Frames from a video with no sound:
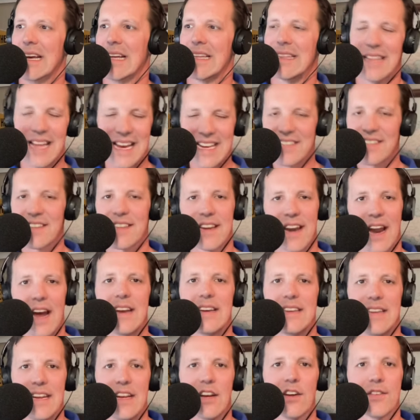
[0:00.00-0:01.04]
Less than
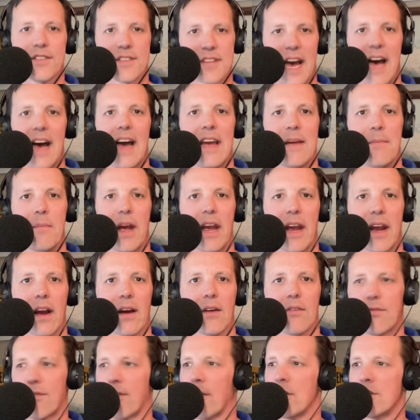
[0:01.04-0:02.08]
ideal timing,
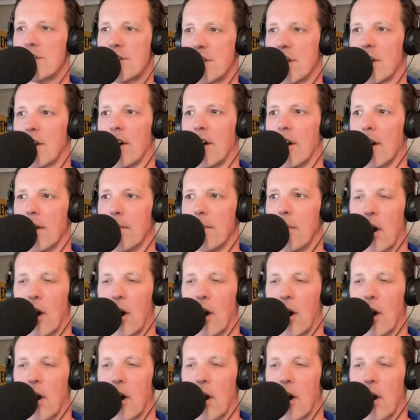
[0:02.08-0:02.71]
for sure.